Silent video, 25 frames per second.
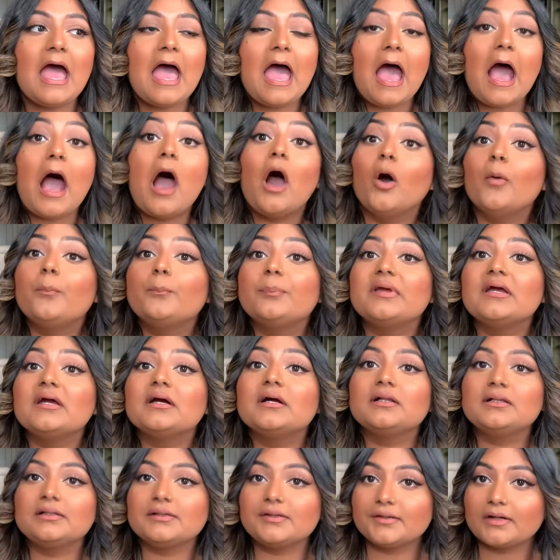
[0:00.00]
helping
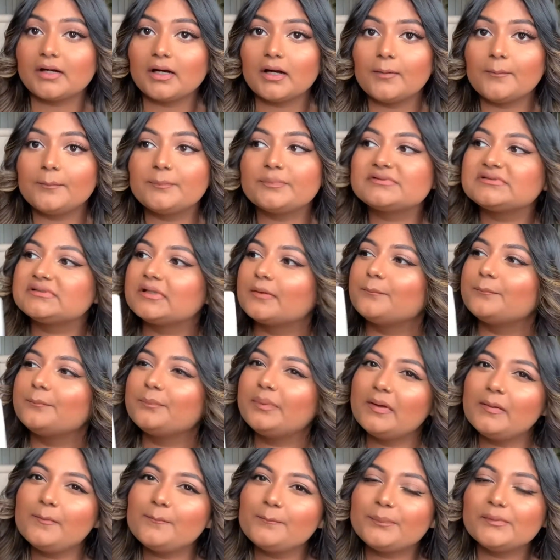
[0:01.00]
clear up some
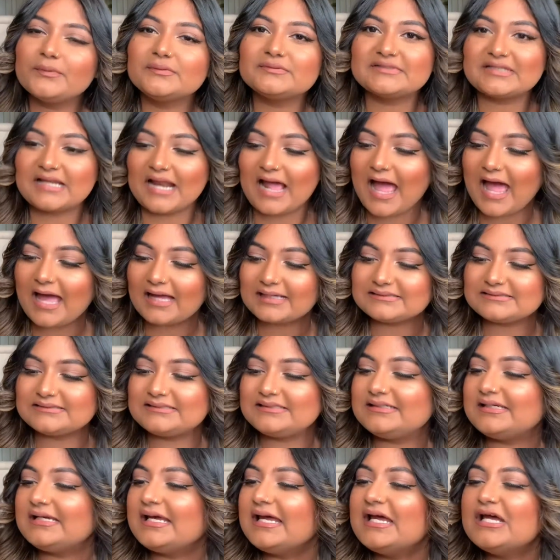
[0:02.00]
pimples and
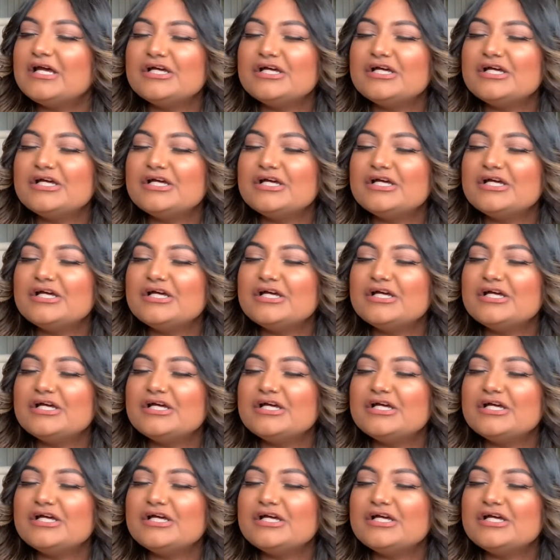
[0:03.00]
acne.